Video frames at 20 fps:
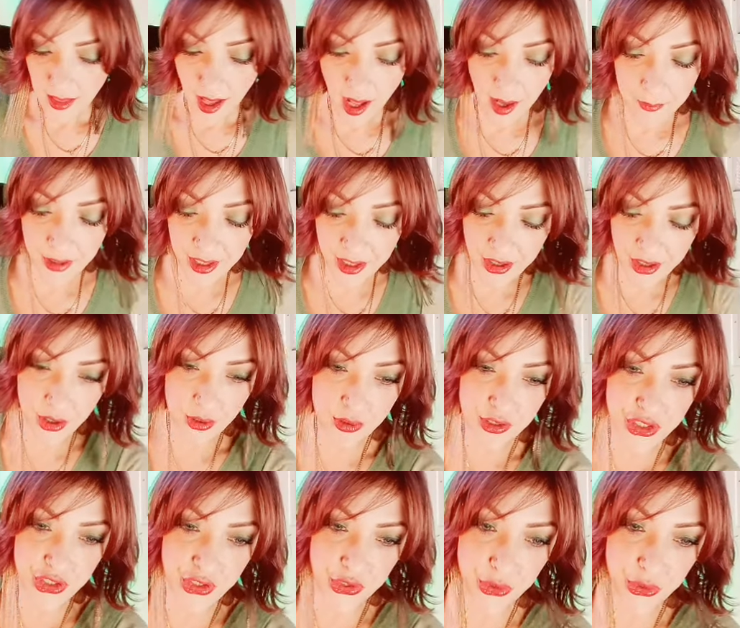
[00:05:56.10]
I'm gonna go
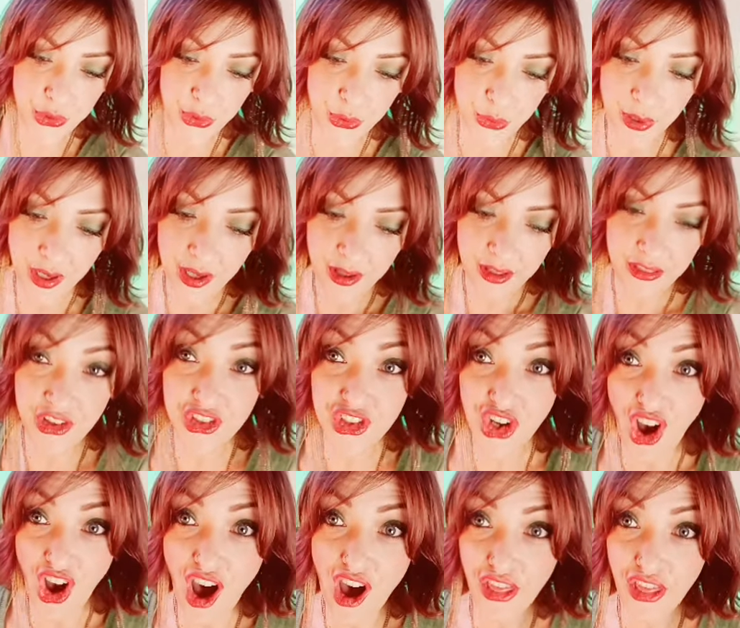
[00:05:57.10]
to the
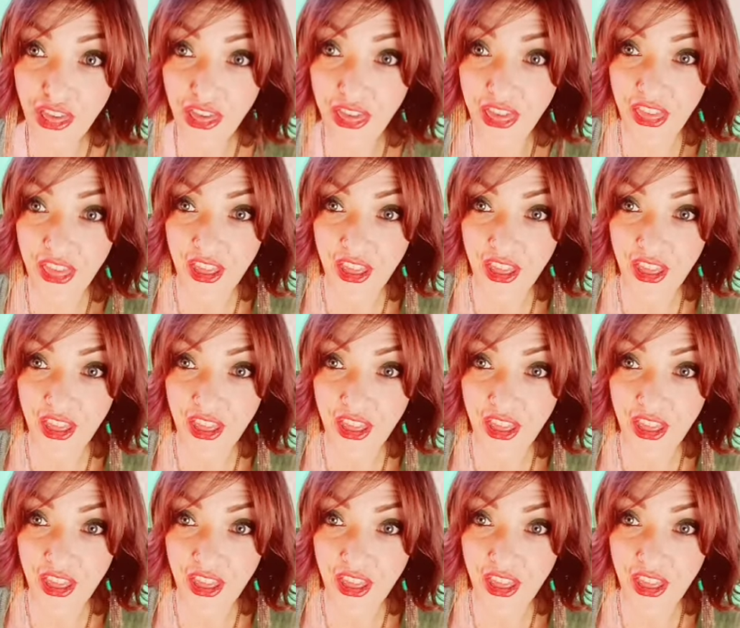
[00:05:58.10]
Toth